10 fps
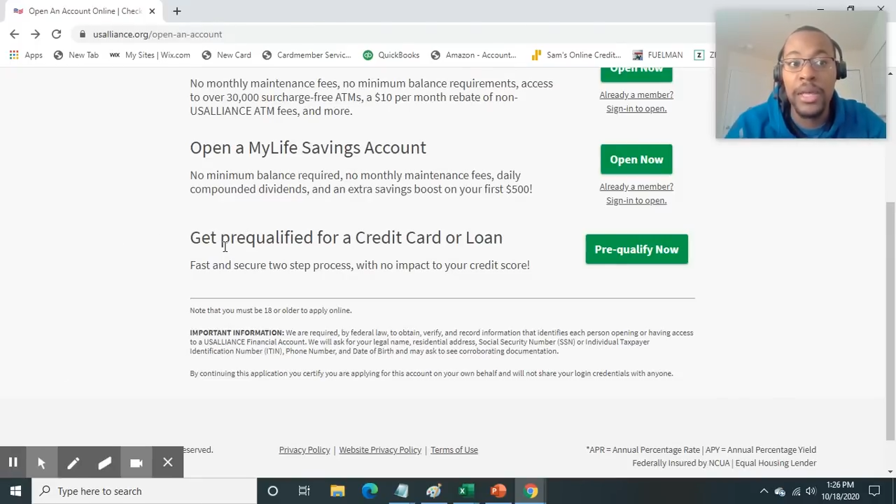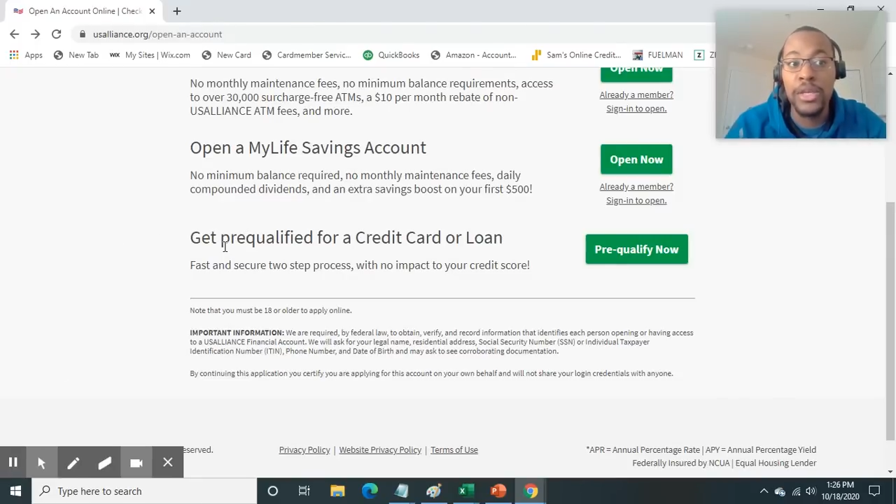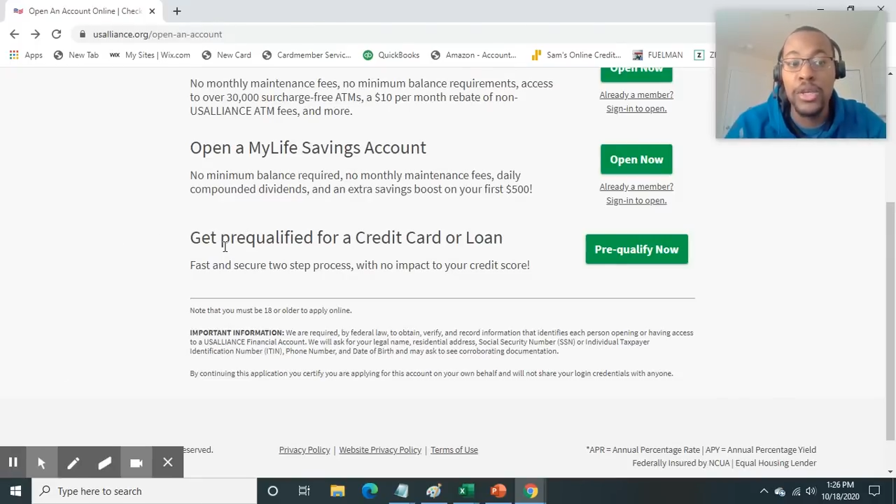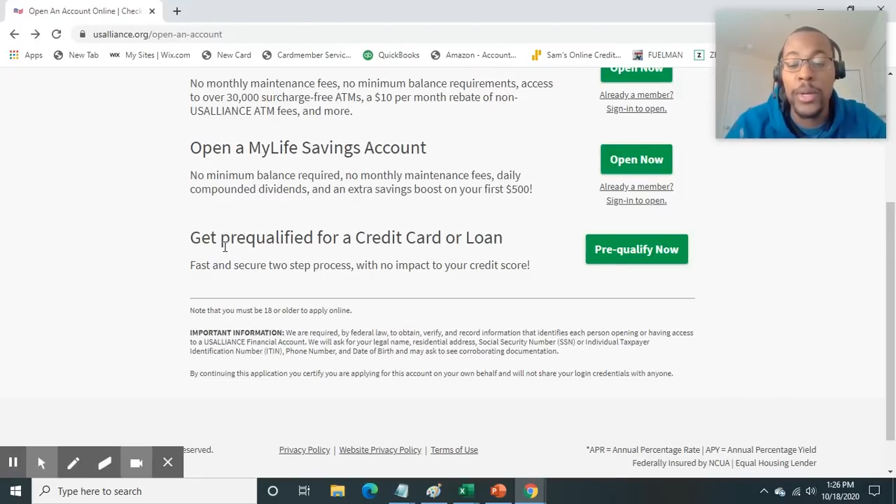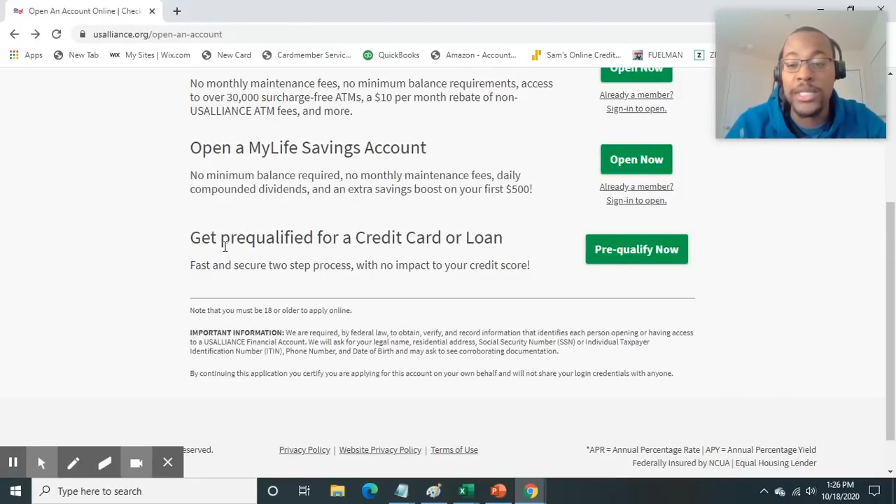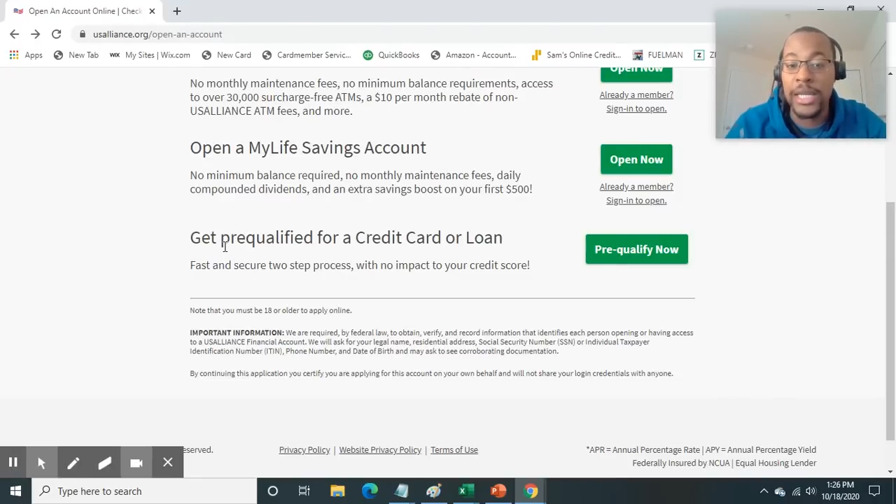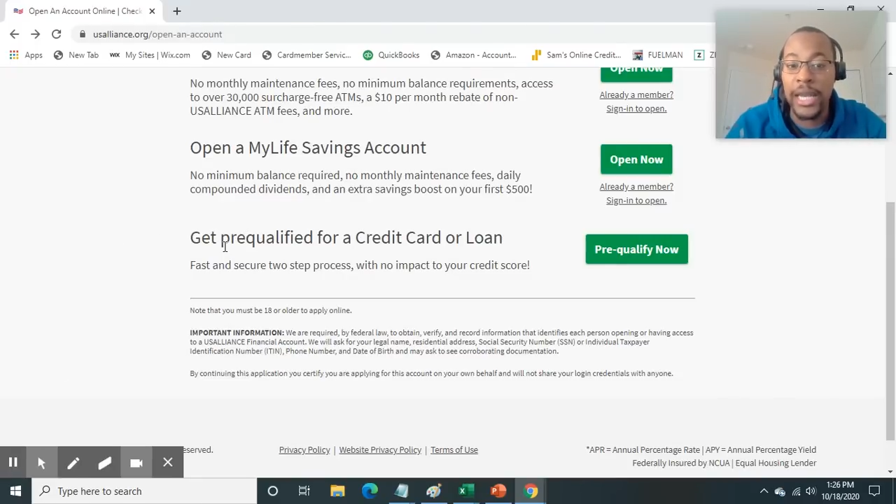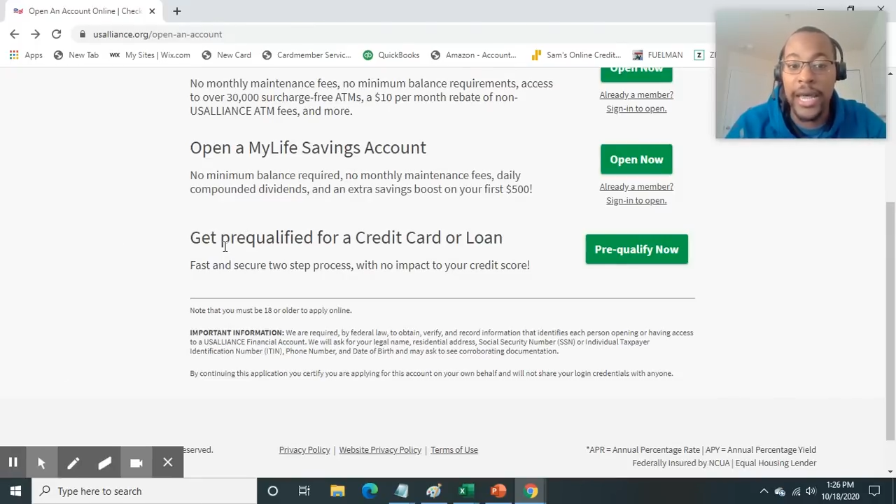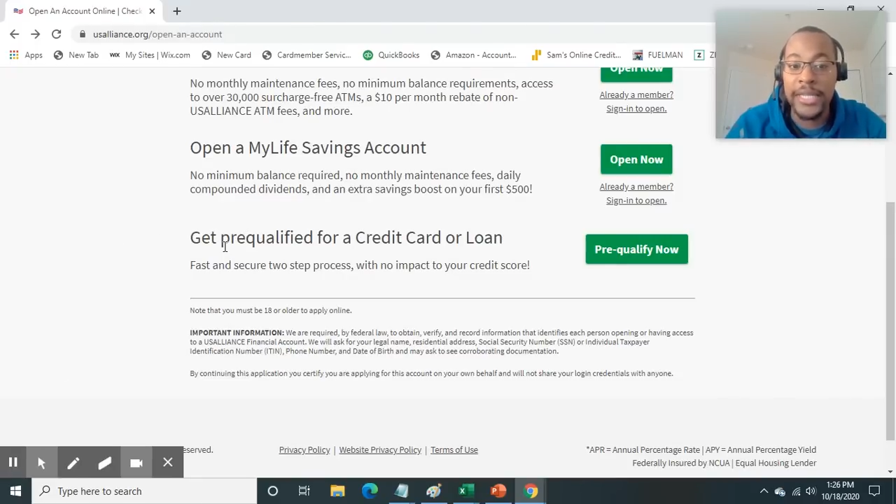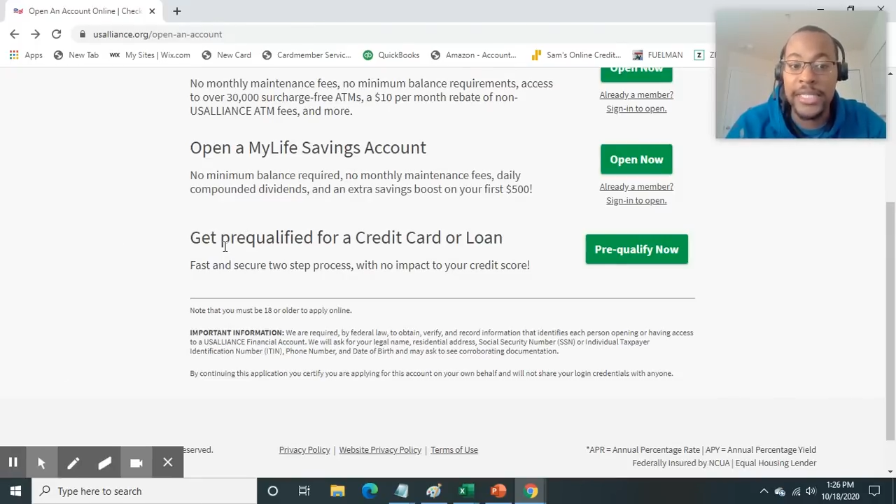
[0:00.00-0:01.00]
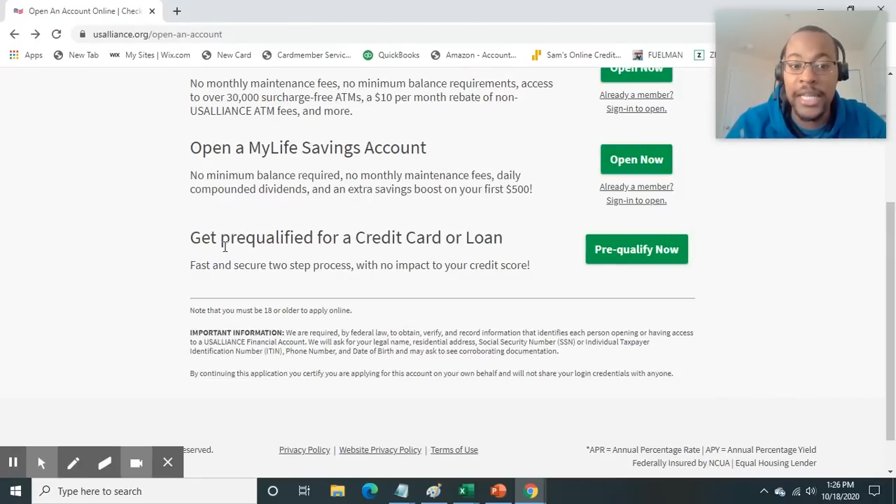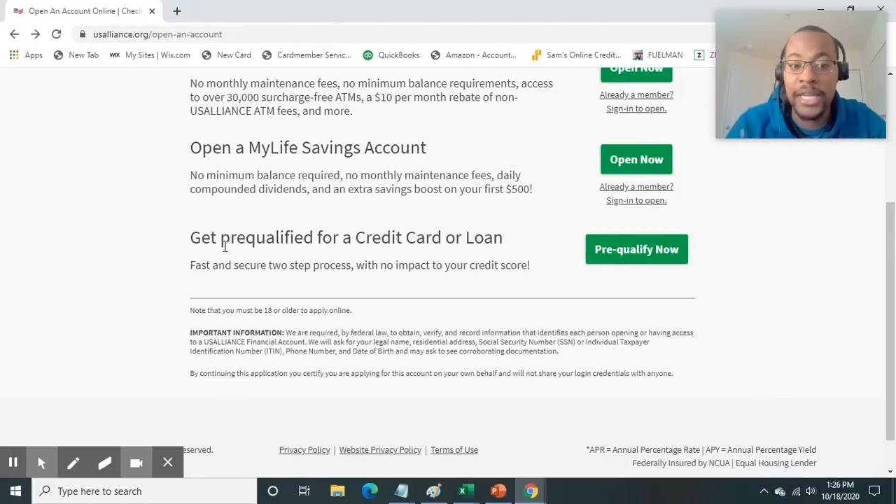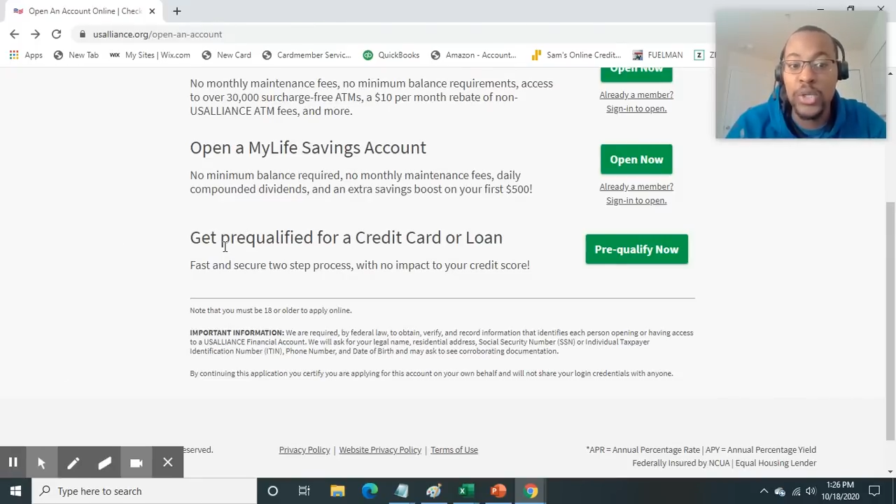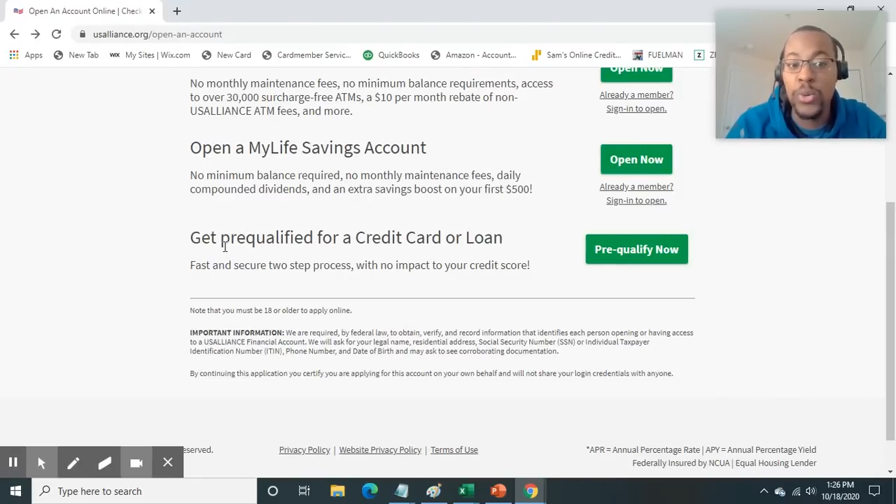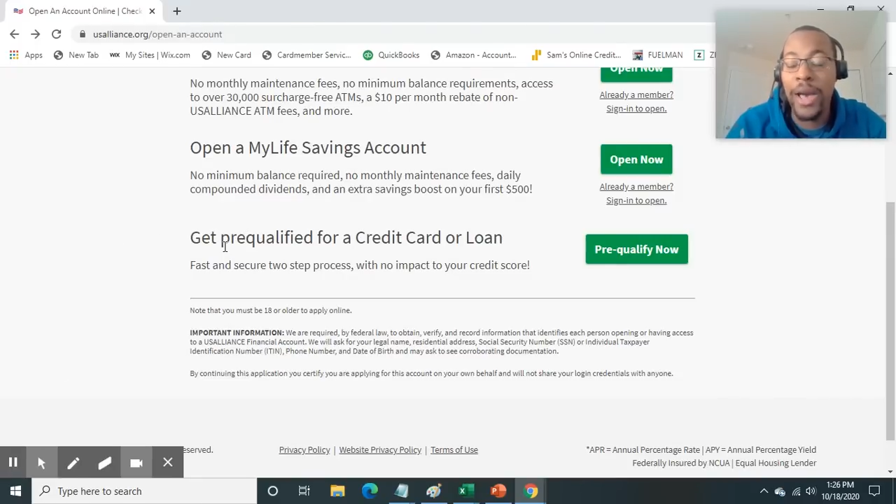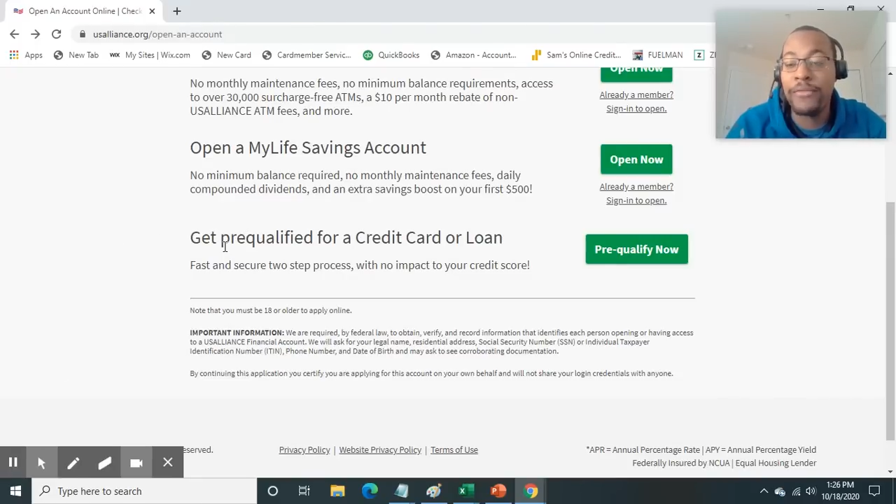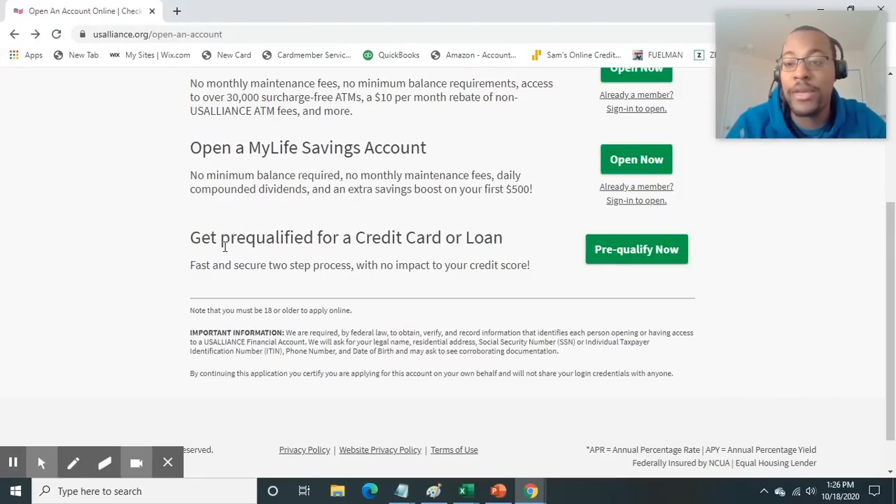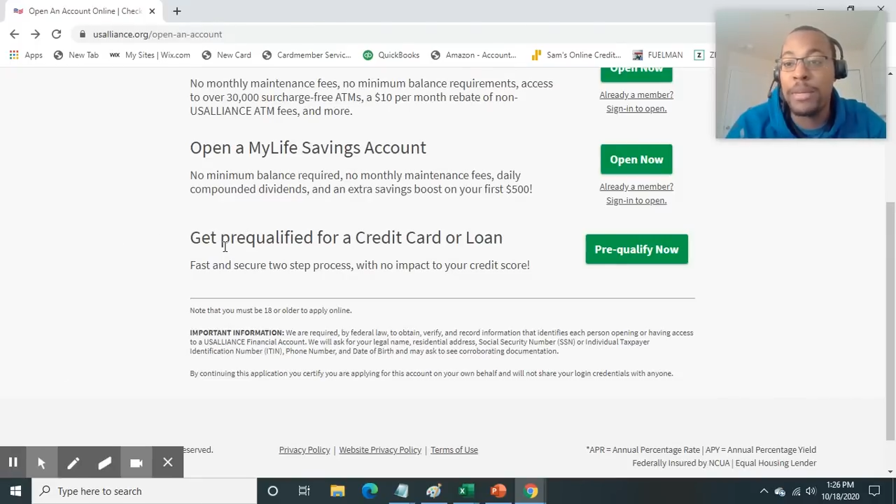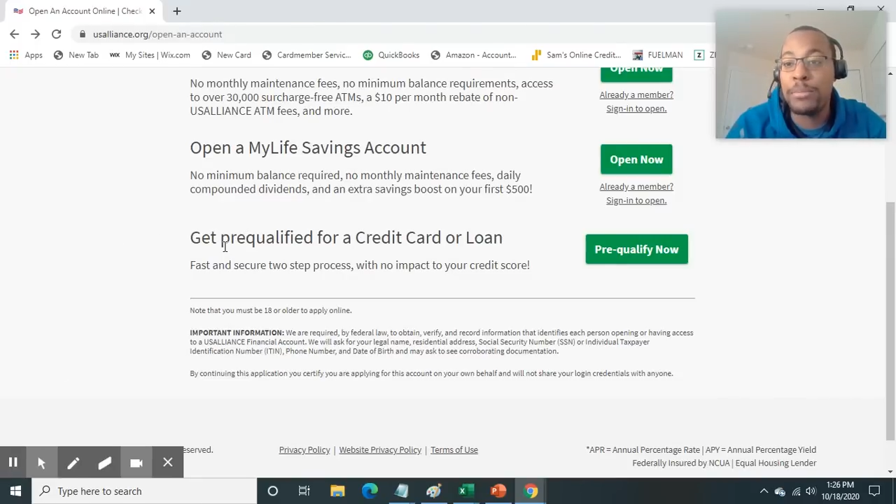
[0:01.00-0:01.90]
US Alliance is they do have a